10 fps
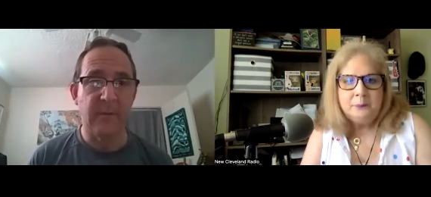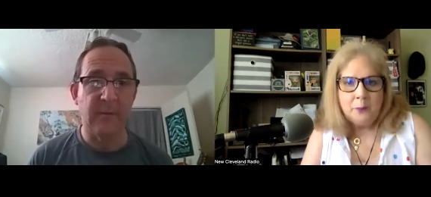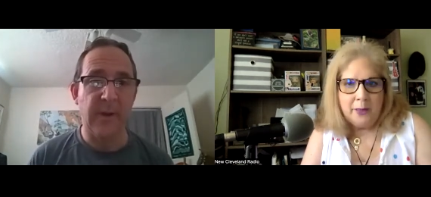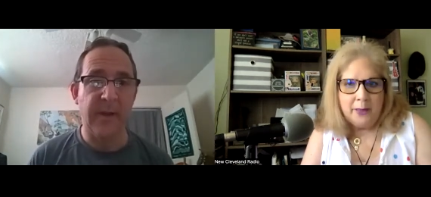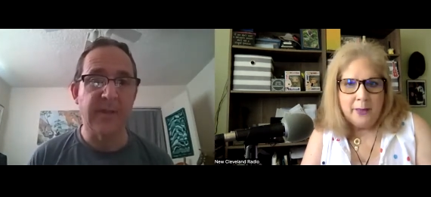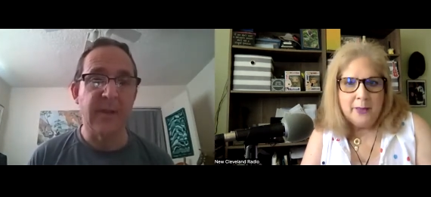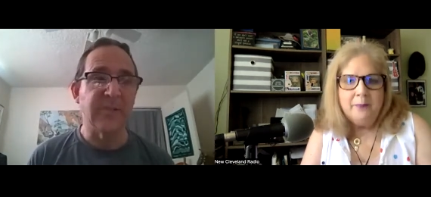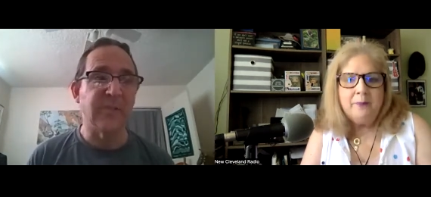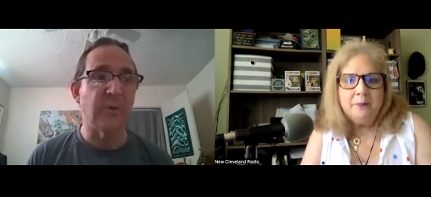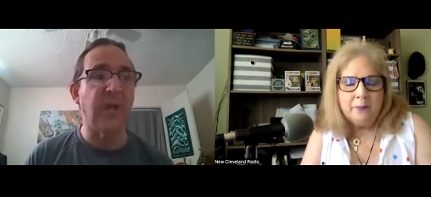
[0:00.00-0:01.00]
Speaker 1: Right.
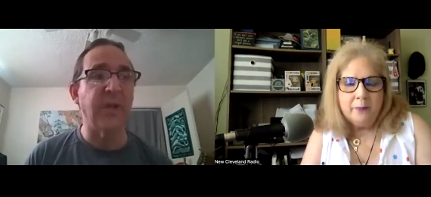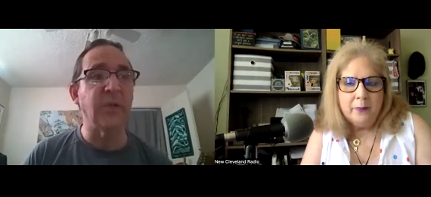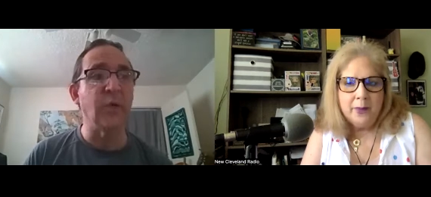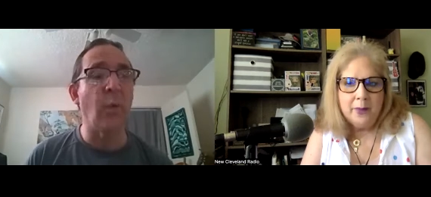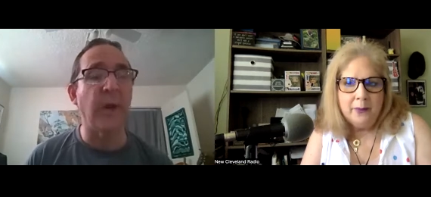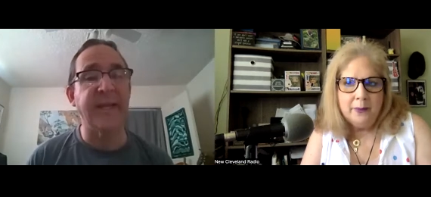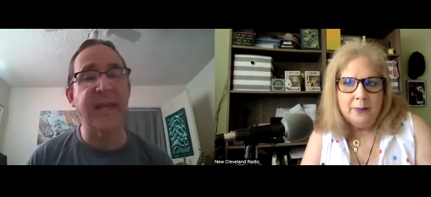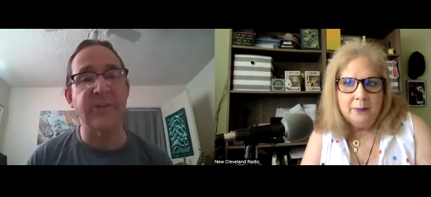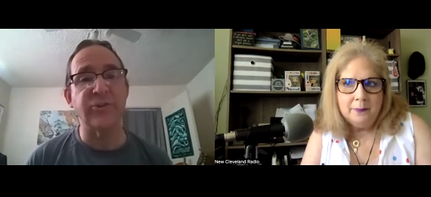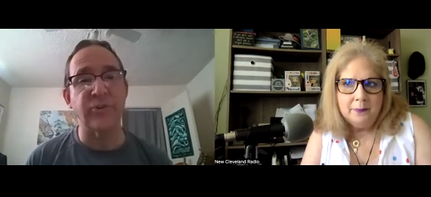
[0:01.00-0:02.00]
So like you want to
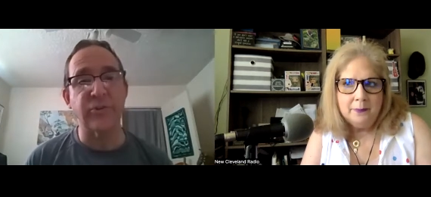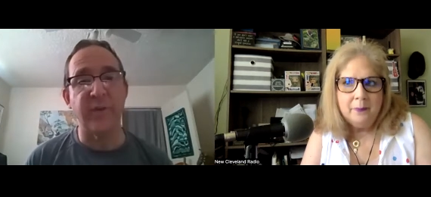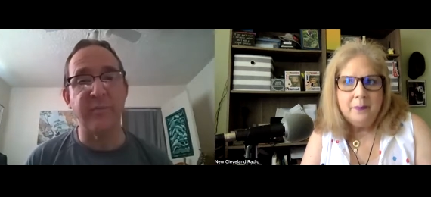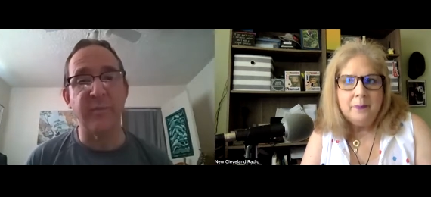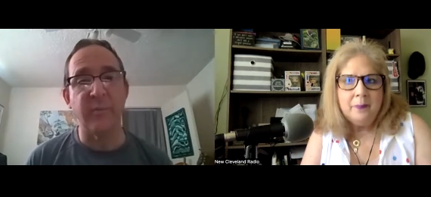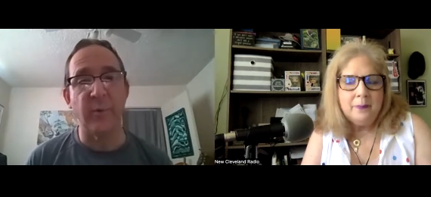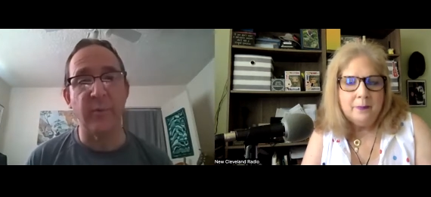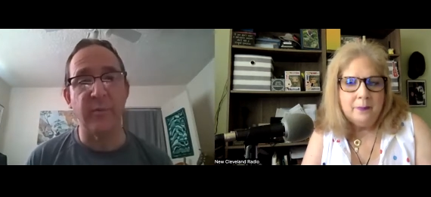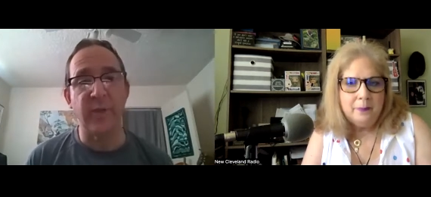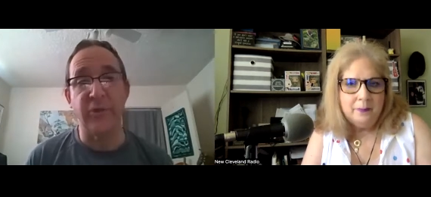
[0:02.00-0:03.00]
catch yourself
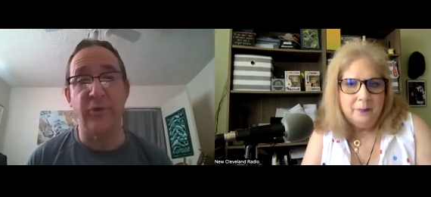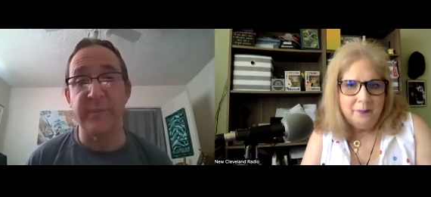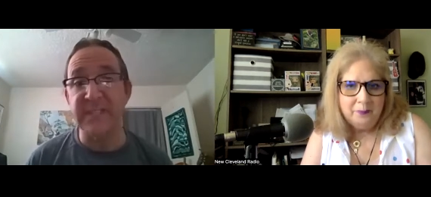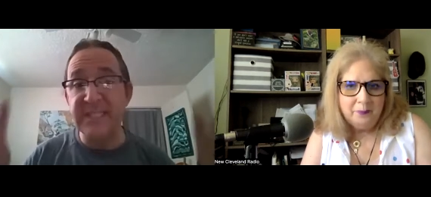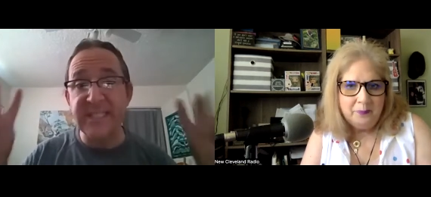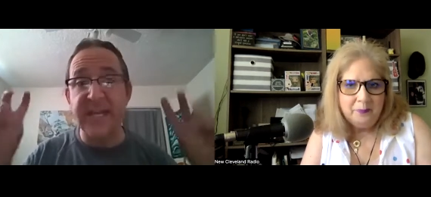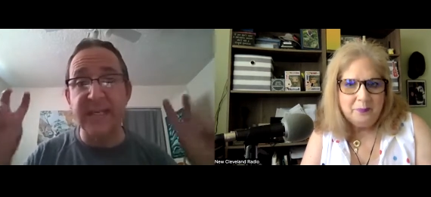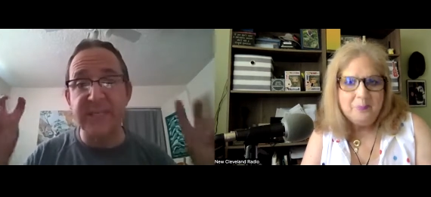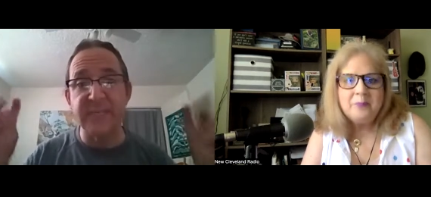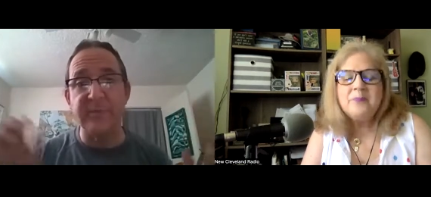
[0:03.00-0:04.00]
before, and your
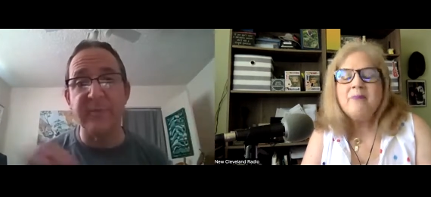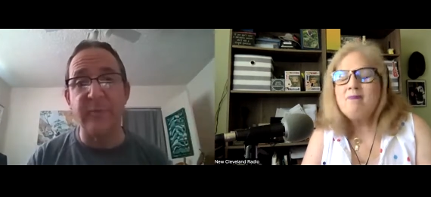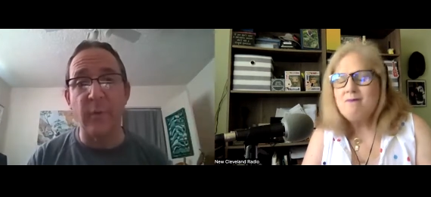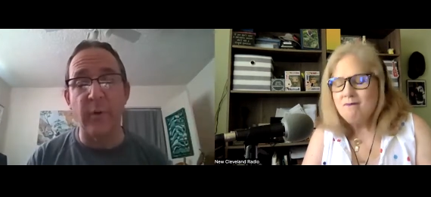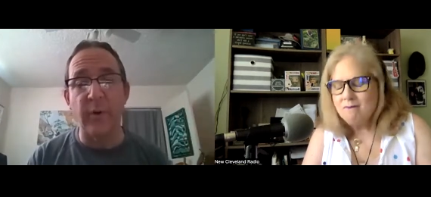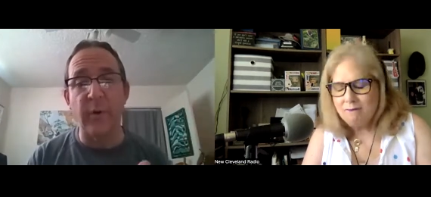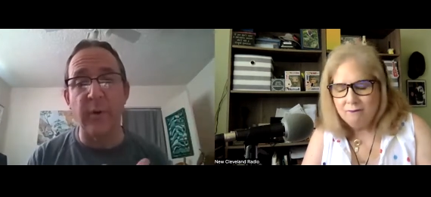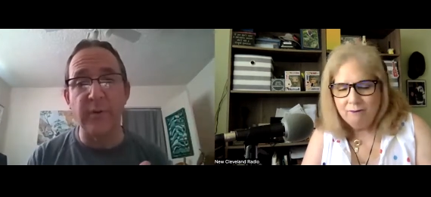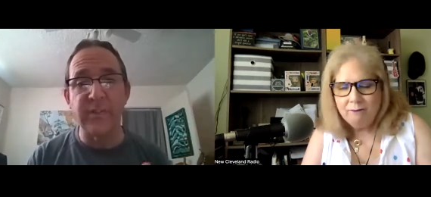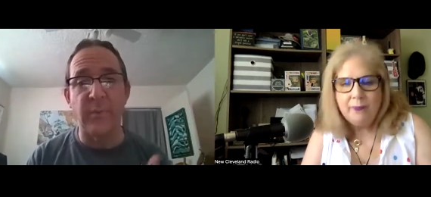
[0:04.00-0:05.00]
mistakes
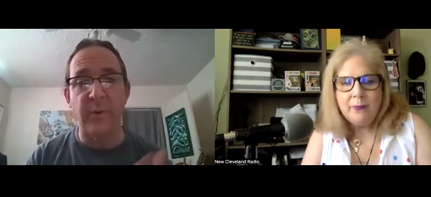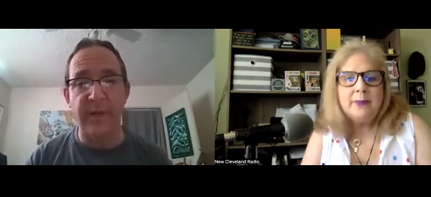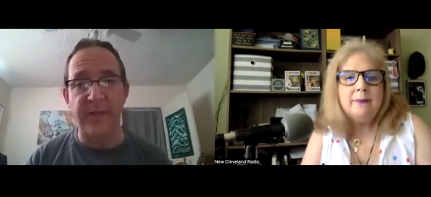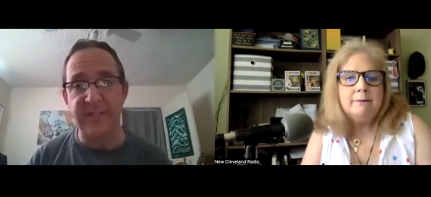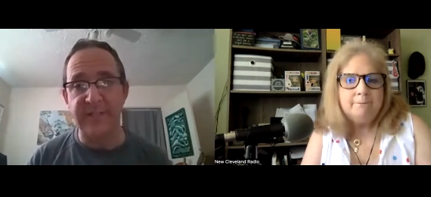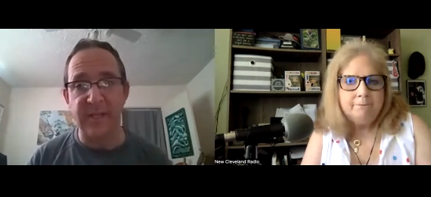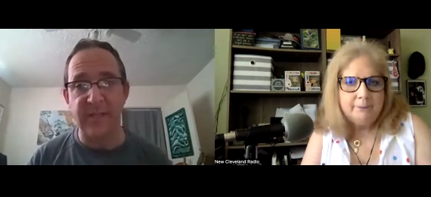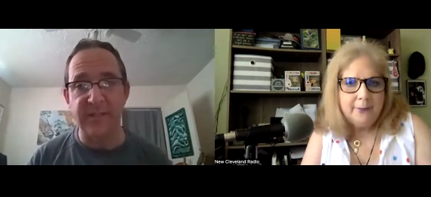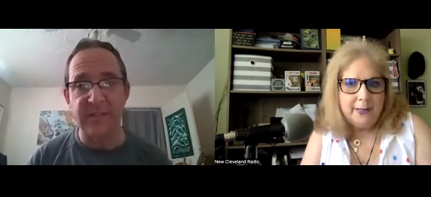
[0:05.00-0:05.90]
before someone else does.